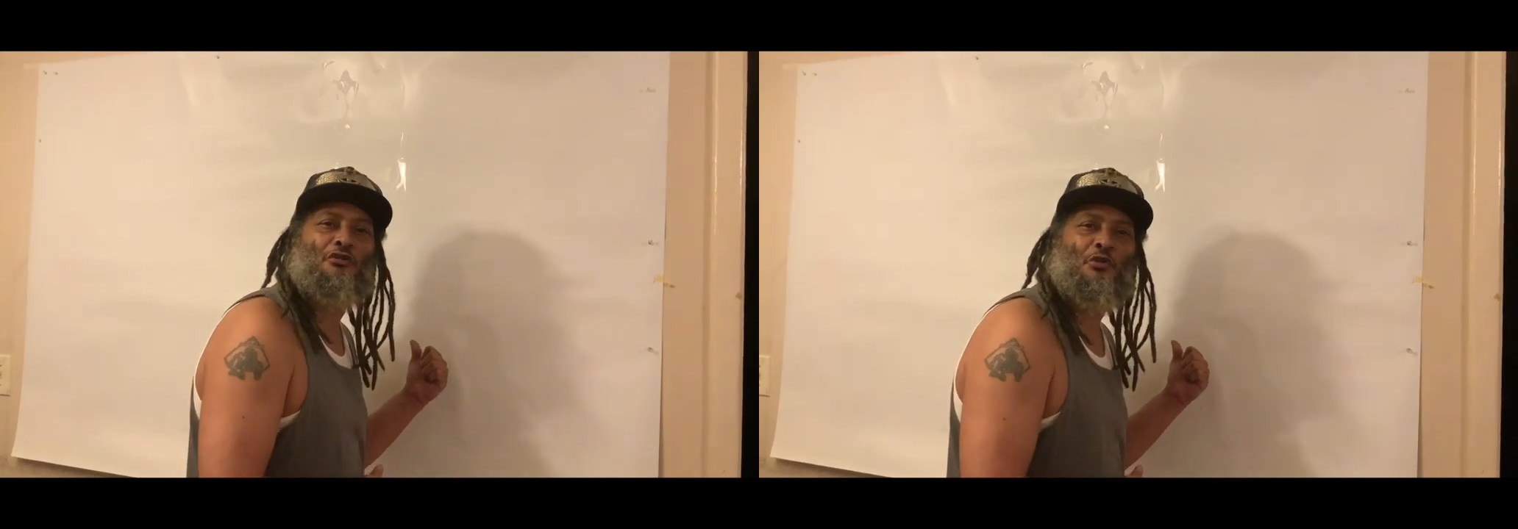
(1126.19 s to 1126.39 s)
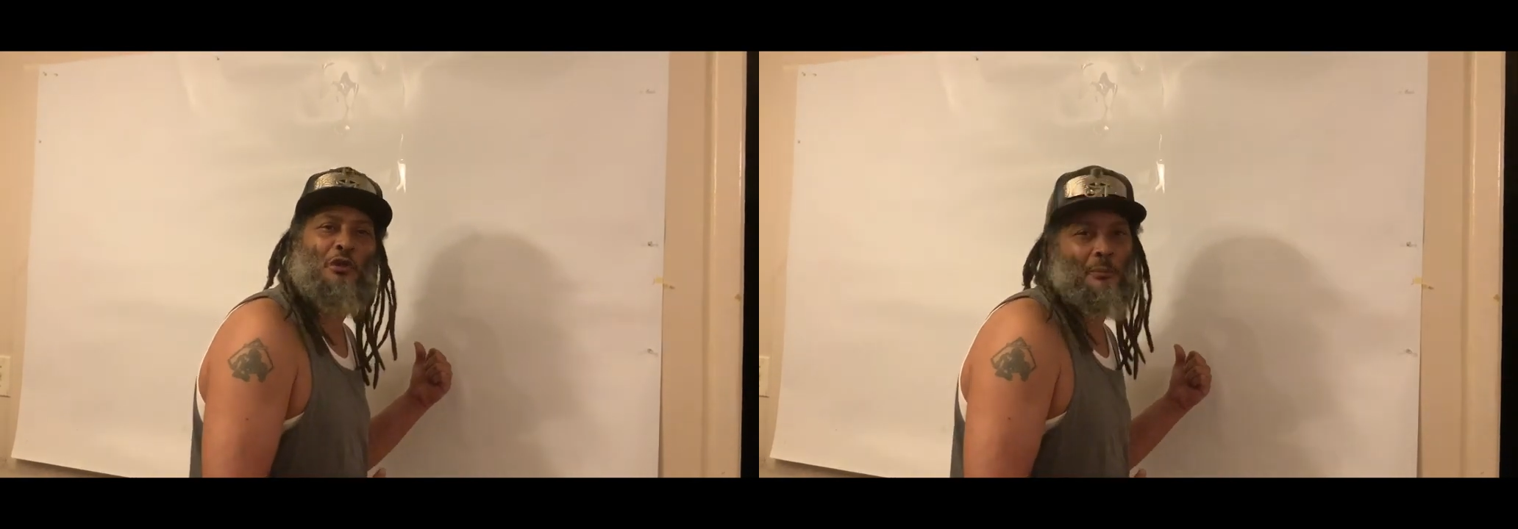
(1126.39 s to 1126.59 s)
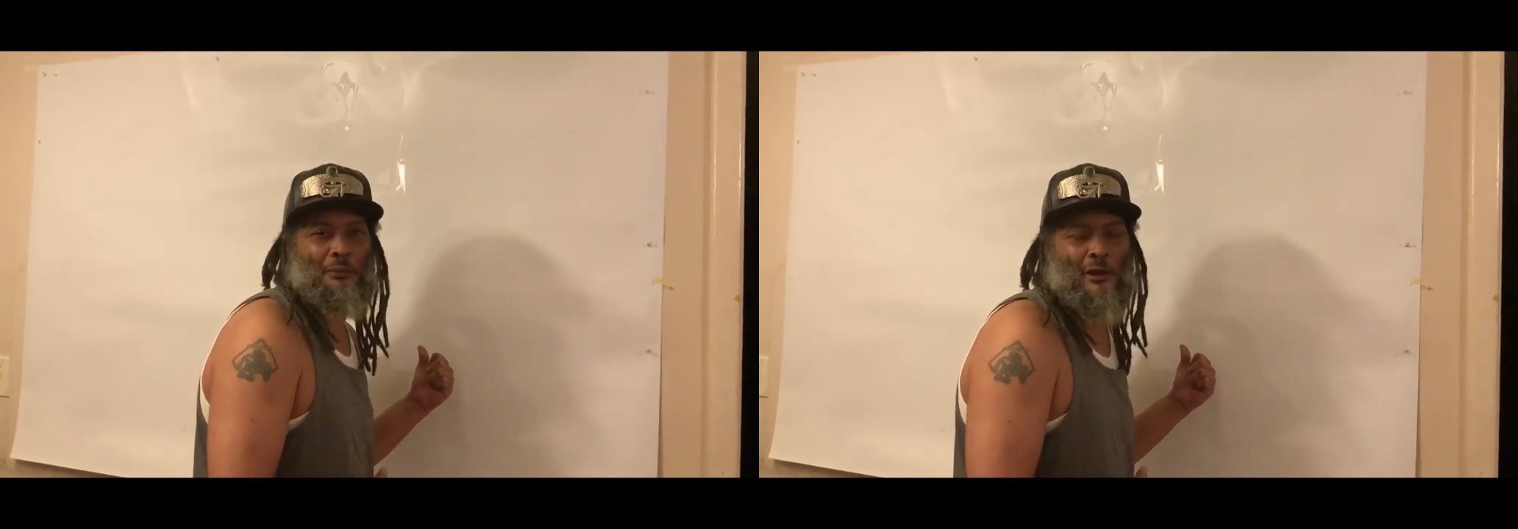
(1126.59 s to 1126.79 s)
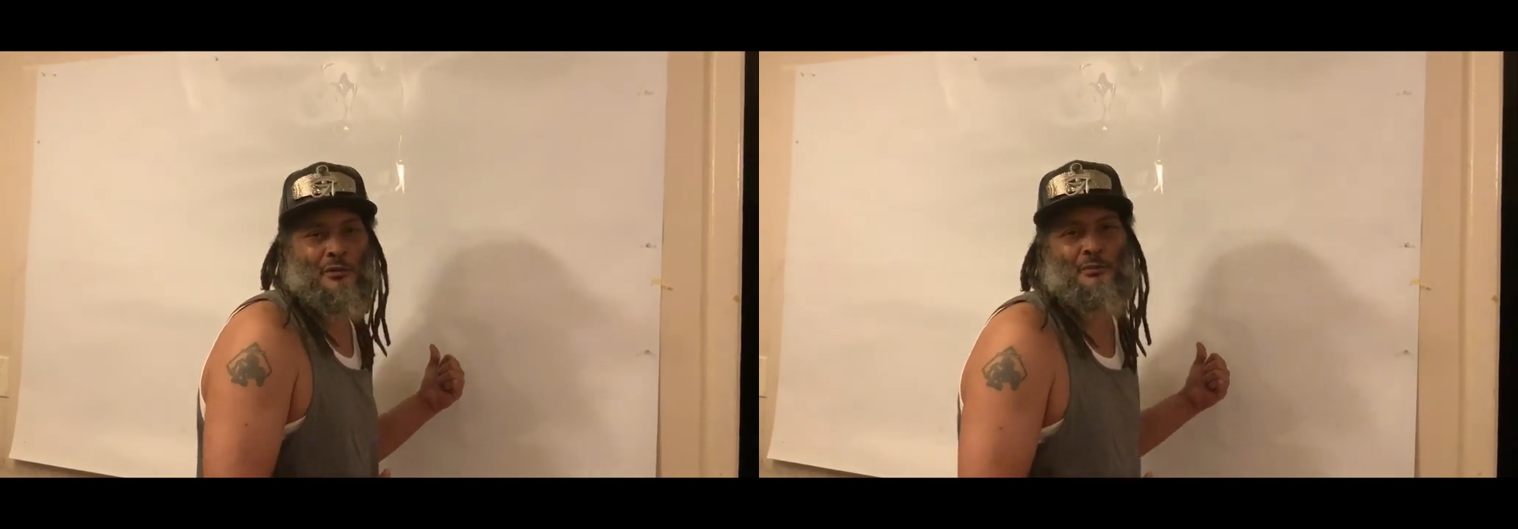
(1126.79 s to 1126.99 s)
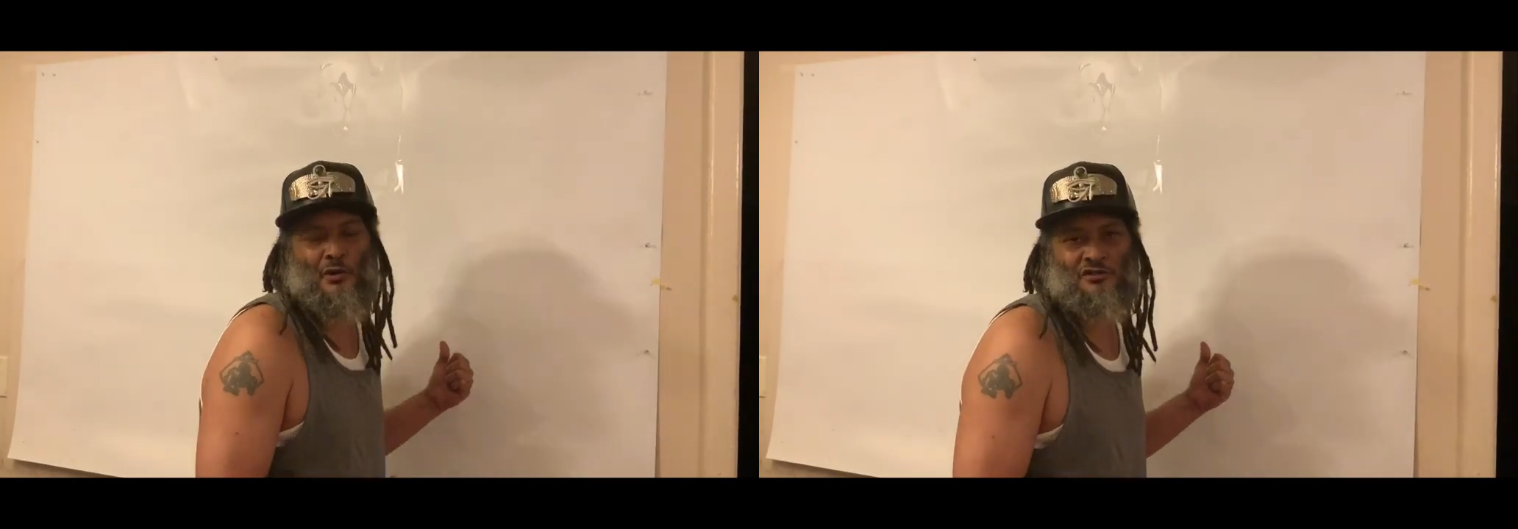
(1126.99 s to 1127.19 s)
to the
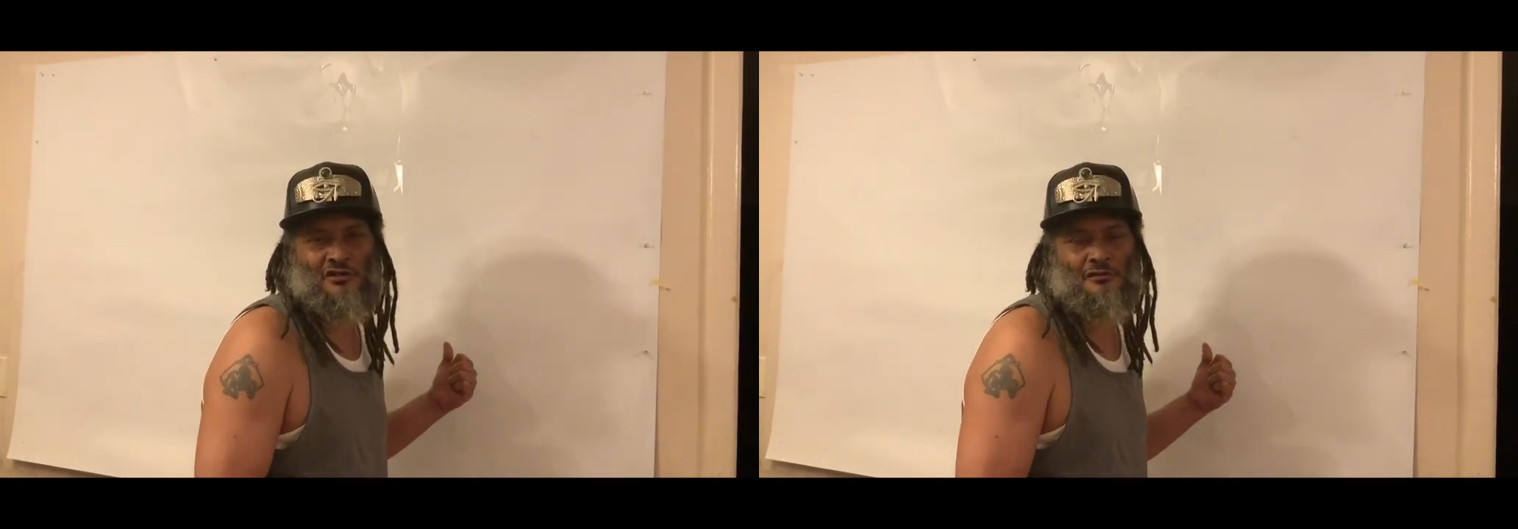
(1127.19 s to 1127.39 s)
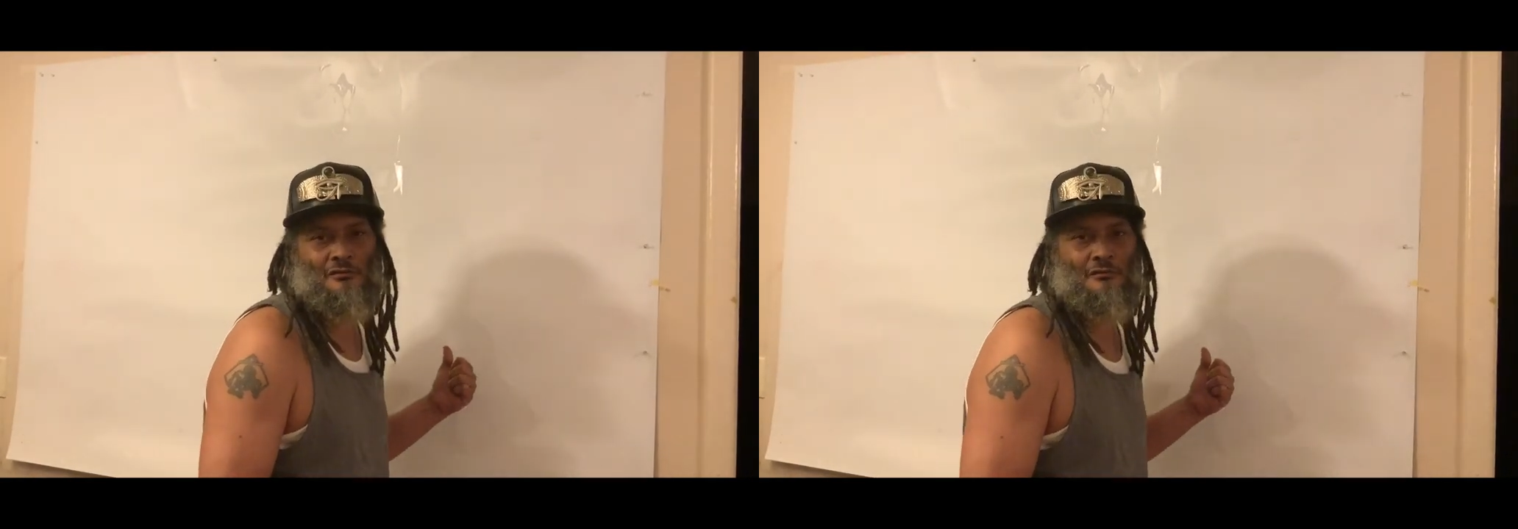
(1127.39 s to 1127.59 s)
apparent motion.